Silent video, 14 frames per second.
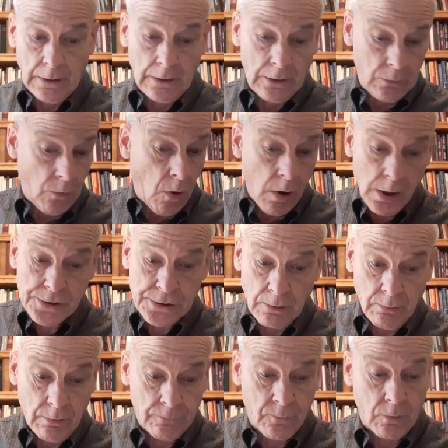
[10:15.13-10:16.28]
And
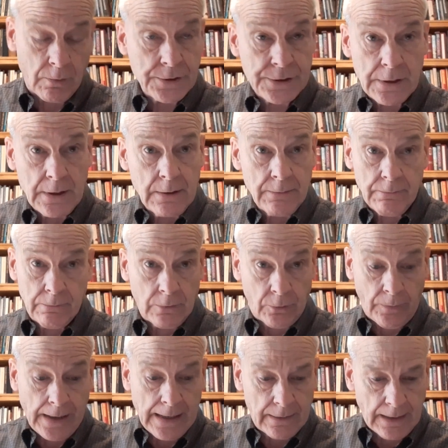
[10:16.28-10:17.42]
also, of course, to
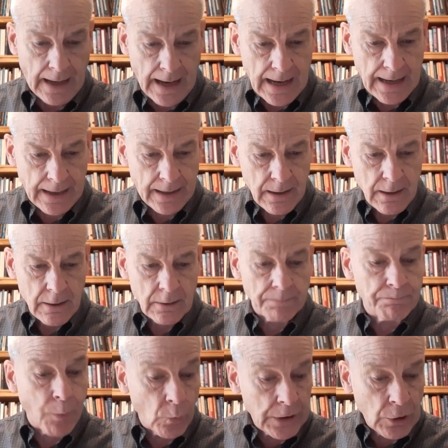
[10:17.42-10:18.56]
create the eye, the
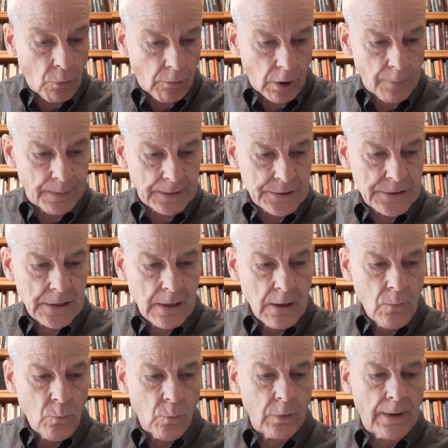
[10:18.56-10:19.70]
bony orbits
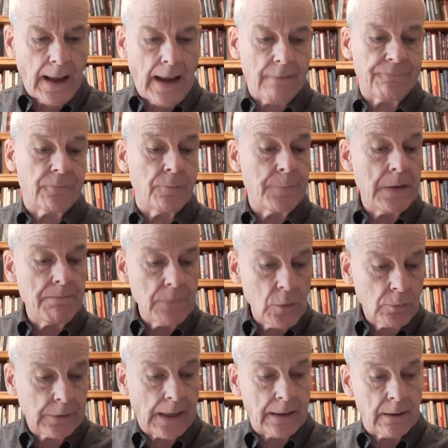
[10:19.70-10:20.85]
would have to be
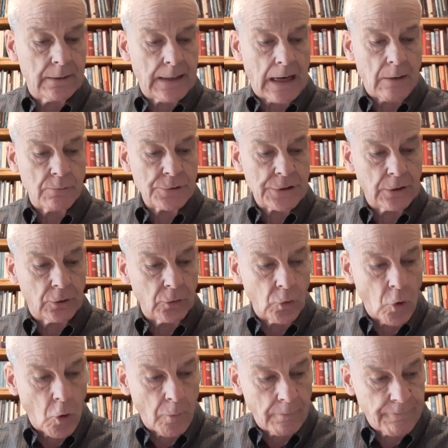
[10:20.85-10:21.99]
mutated to house the
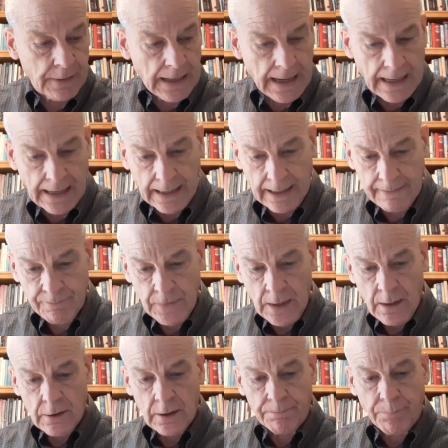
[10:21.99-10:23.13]
globe of the eye.
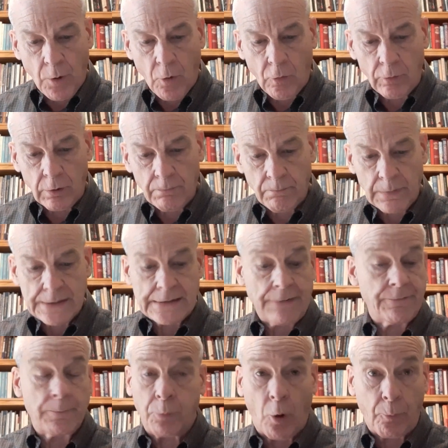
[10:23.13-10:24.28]
The bone must have
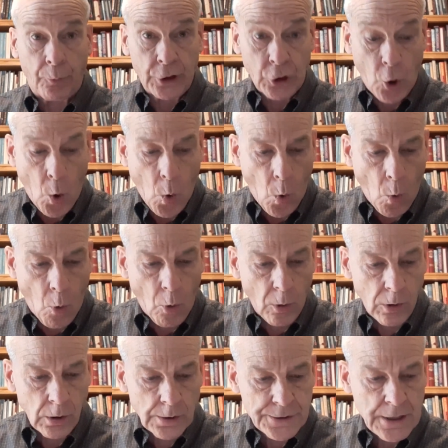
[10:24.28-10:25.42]
appropriate
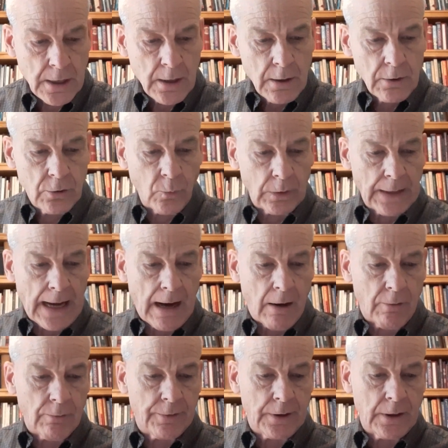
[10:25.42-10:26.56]
holes to
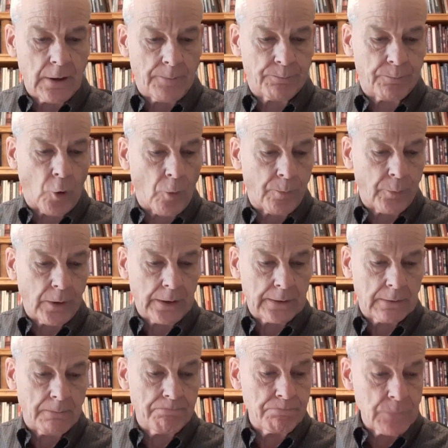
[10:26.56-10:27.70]
allow the appropriate
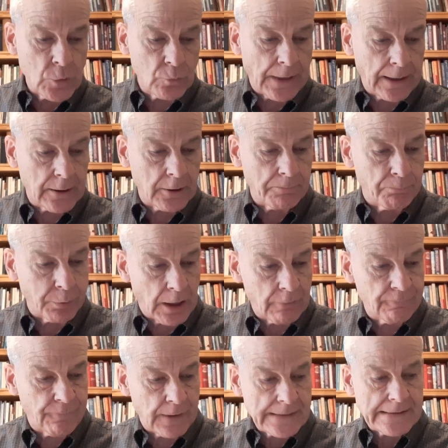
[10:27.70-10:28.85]
mutated
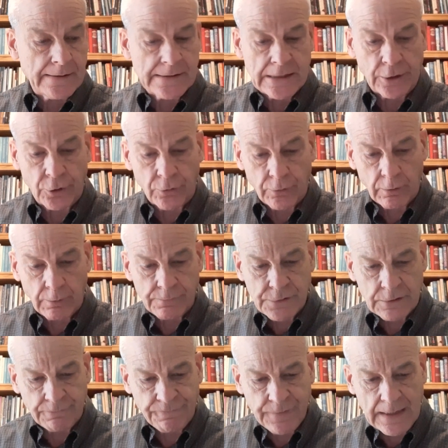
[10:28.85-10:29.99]
blood vessels and nerves
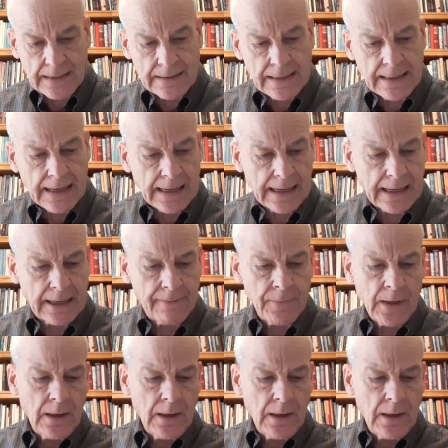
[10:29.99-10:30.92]
to feed the eye.